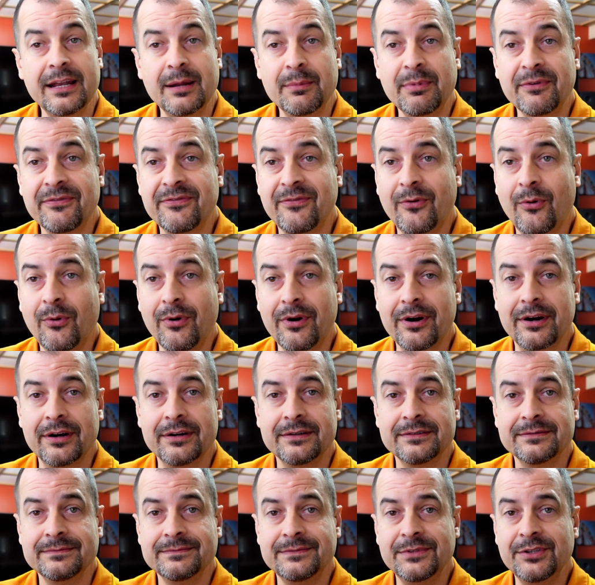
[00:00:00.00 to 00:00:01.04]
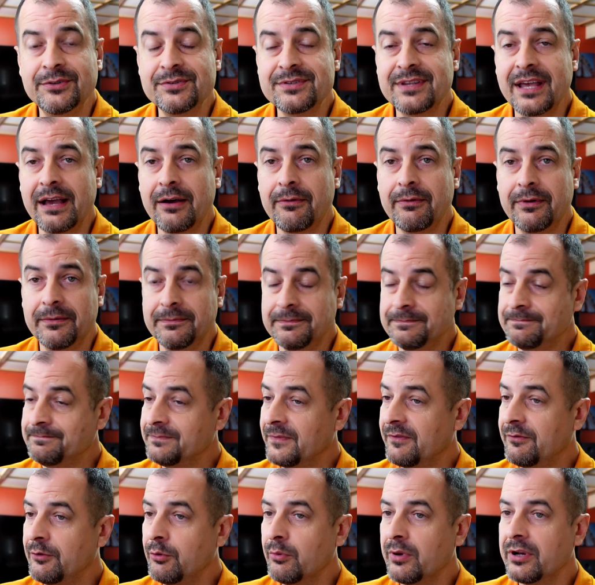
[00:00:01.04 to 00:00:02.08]
number 4, use that one.
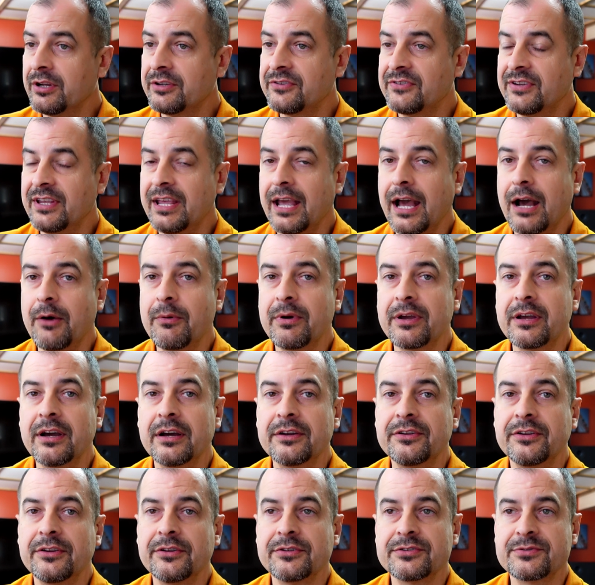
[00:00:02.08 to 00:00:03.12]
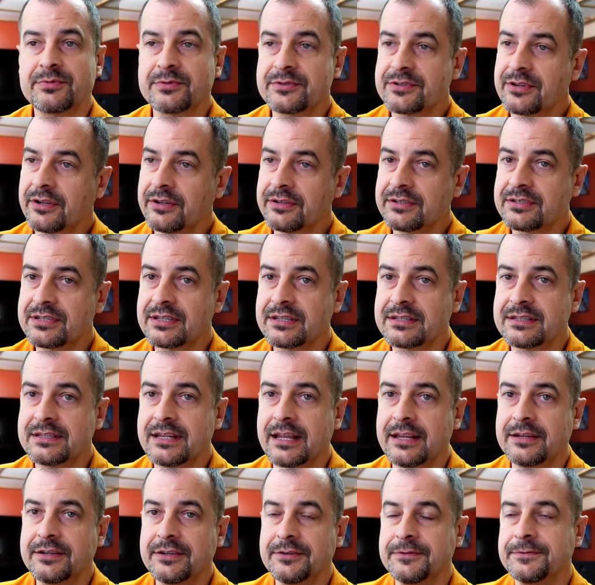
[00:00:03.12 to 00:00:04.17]
If you want to see how I got to those results,
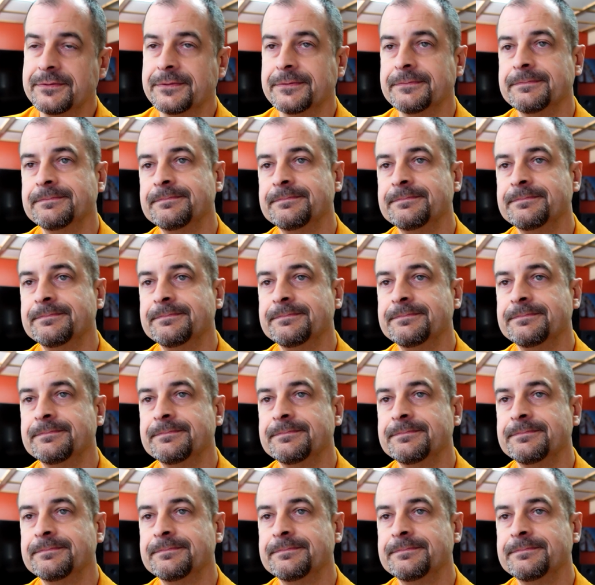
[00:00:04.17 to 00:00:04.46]
stay tuned.